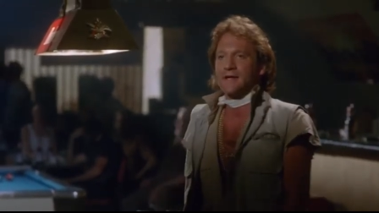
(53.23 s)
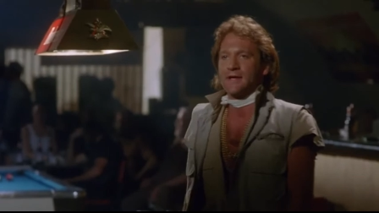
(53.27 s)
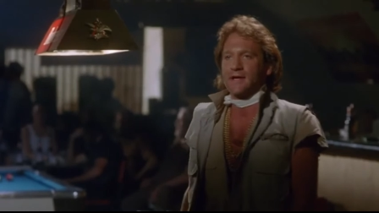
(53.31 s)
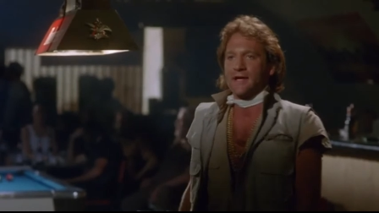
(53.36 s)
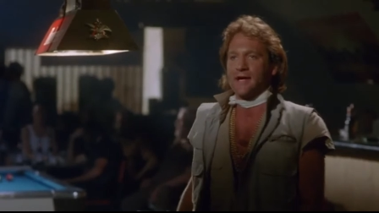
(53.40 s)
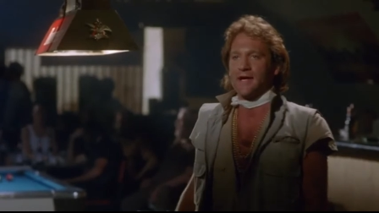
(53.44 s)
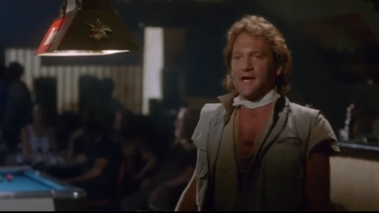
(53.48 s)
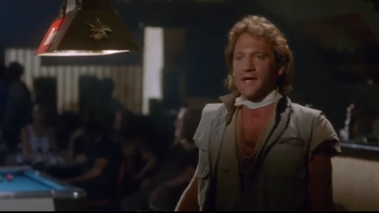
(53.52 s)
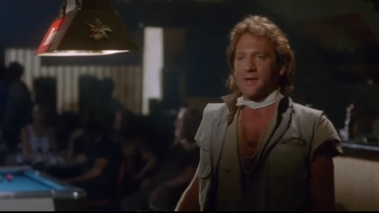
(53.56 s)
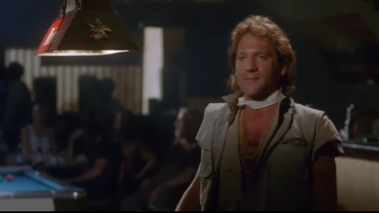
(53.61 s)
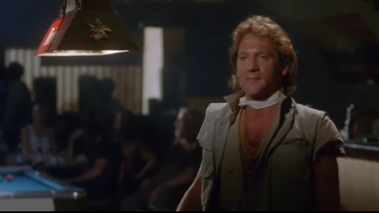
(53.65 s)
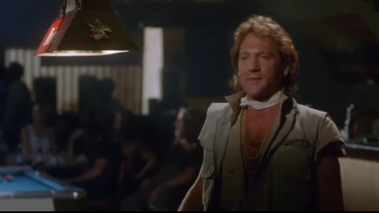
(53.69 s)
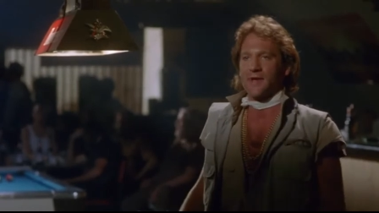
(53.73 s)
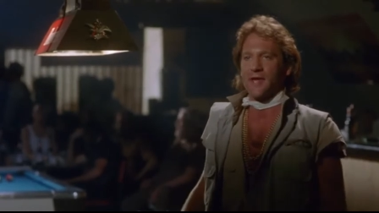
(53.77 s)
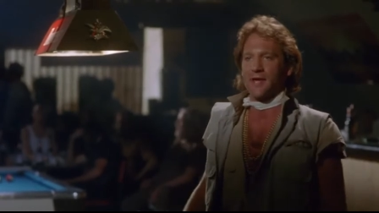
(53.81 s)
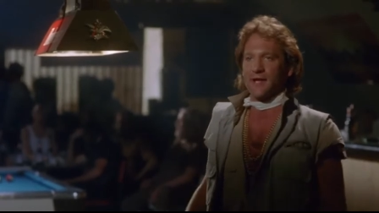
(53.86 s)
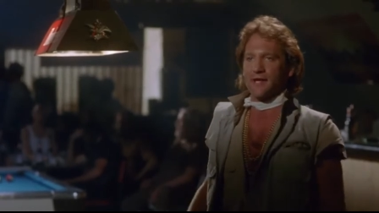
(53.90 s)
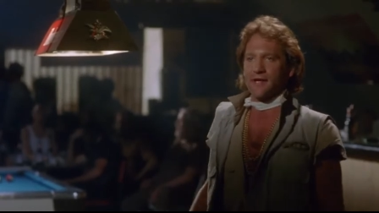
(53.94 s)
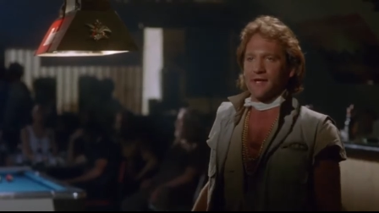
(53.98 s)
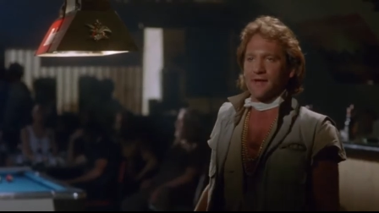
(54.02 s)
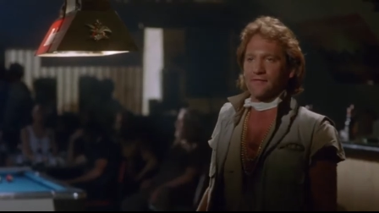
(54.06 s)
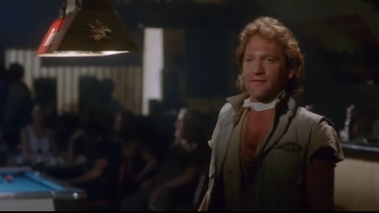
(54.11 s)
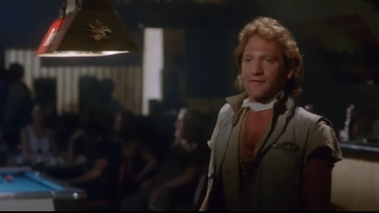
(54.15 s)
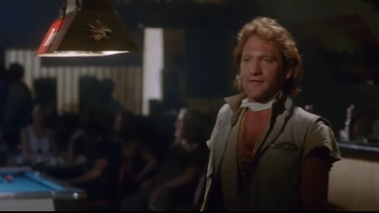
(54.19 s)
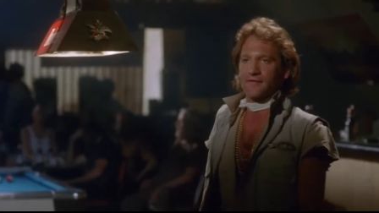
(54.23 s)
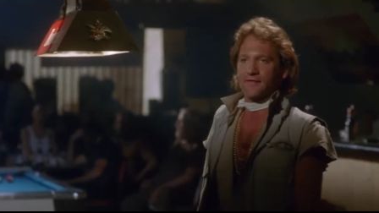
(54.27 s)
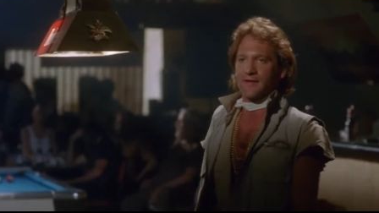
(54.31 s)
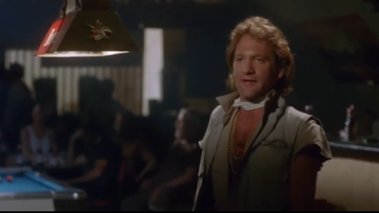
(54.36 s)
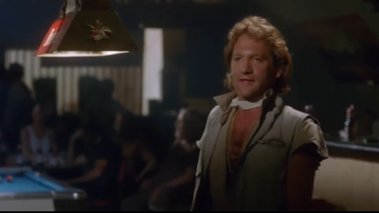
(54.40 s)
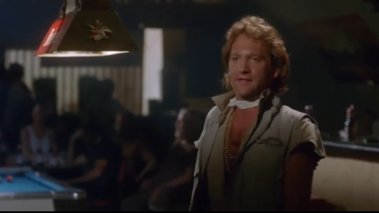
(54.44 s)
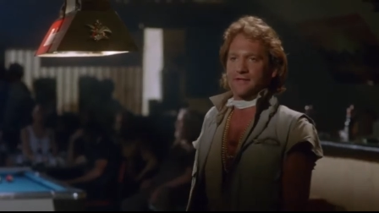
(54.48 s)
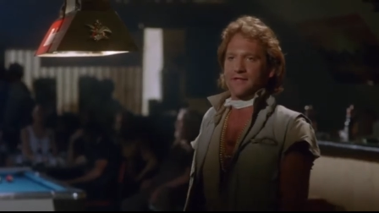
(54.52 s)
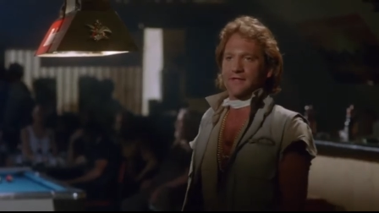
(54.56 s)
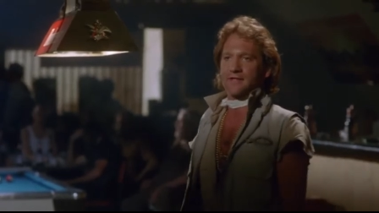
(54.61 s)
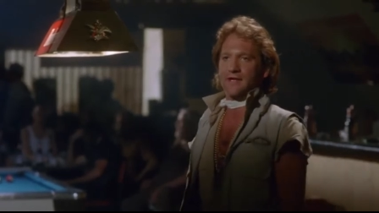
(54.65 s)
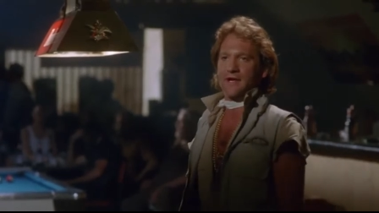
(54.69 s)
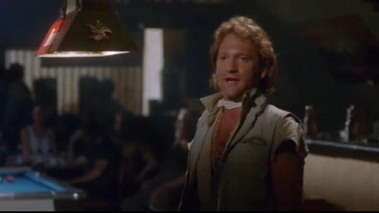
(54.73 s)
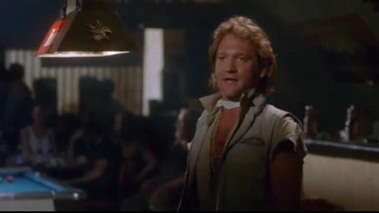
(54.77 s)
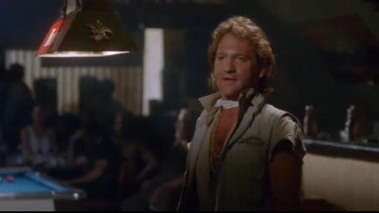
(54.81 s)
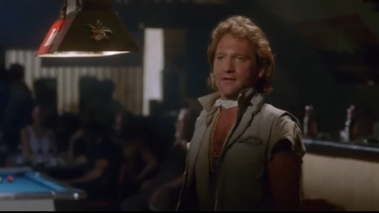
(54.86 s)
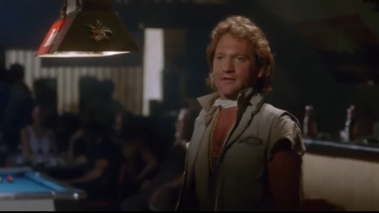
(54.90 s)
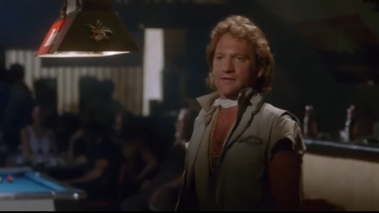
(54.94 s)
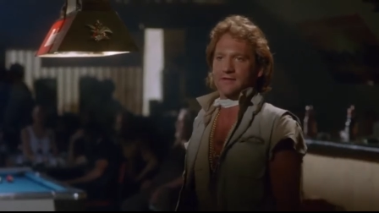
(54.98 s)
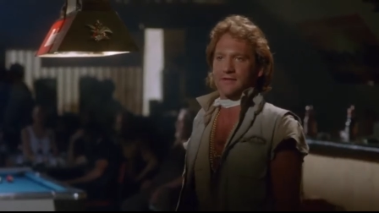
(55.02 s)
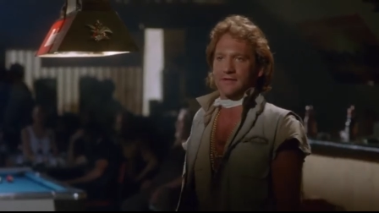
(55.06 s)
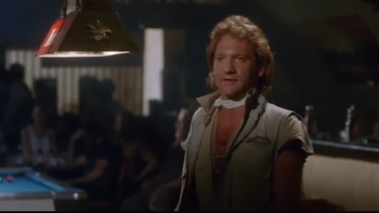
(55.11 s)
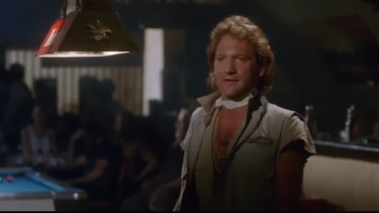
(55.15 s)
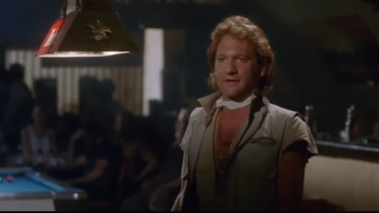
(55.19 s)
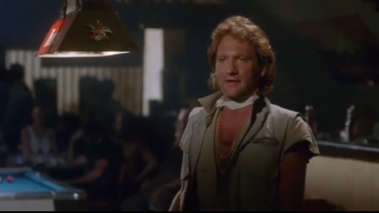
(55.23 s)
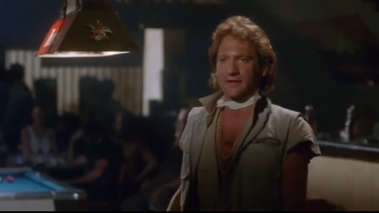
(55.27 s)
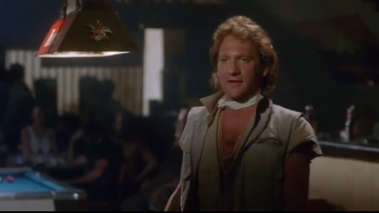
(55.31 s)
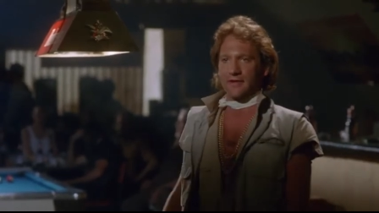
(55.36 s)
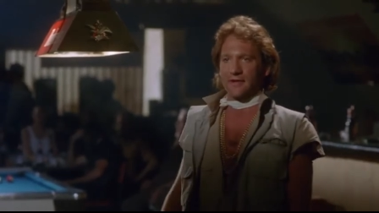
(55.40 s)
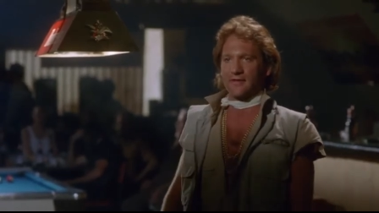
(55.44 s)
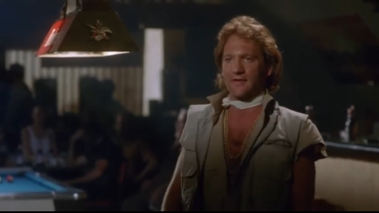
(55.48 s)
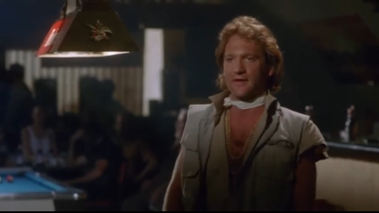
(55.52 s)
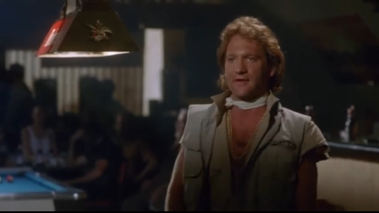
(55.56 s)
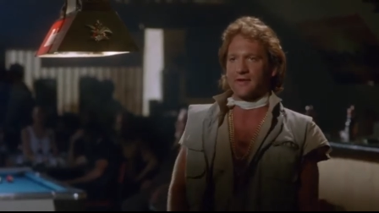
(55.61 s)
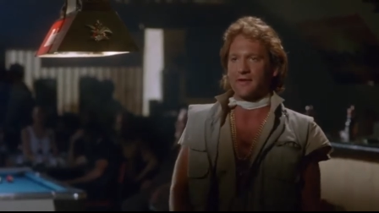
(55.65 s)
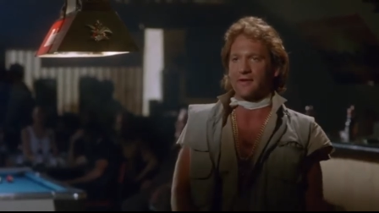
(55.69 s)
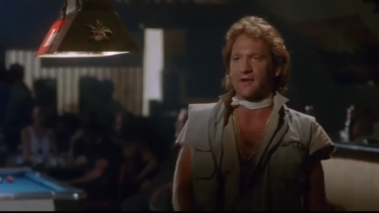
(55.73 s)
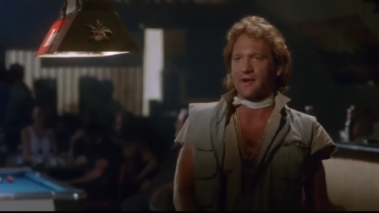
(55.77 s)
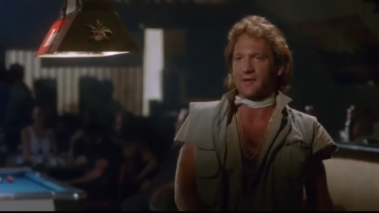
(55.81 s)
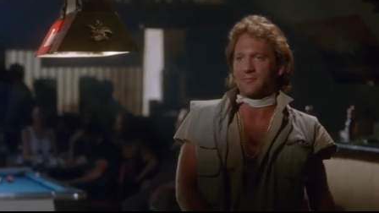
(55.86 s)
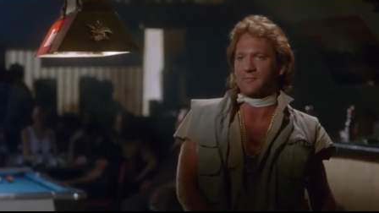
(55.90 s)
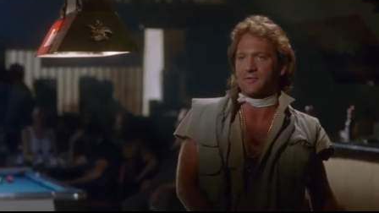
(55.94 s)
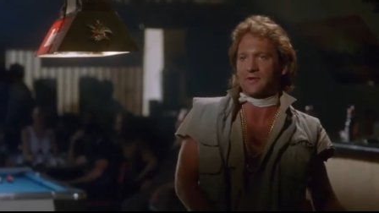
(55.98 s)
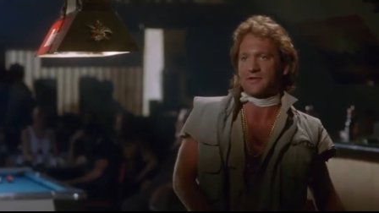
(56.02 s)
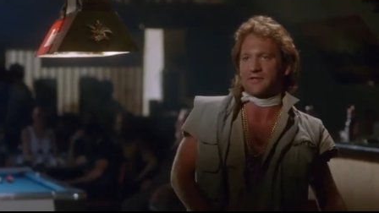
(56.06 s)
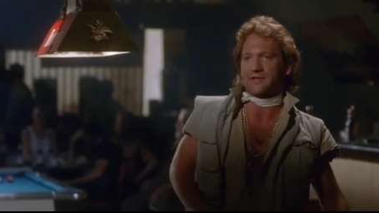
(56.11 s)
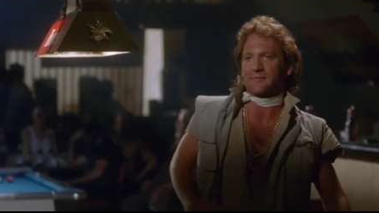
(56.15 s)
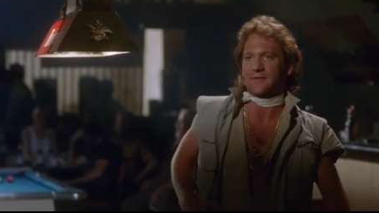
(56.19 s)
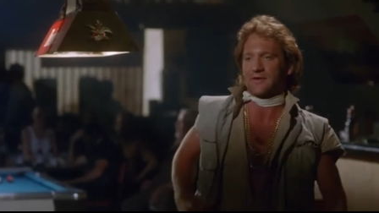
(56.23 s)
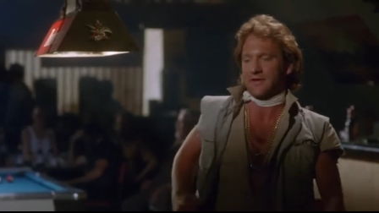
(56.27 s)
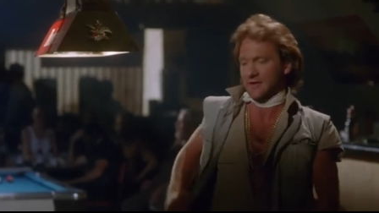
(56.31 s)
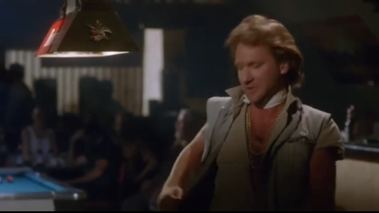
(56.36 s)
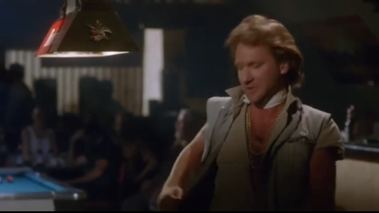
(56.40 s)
I'm man enough to face the dangers that lurk in the dark bosom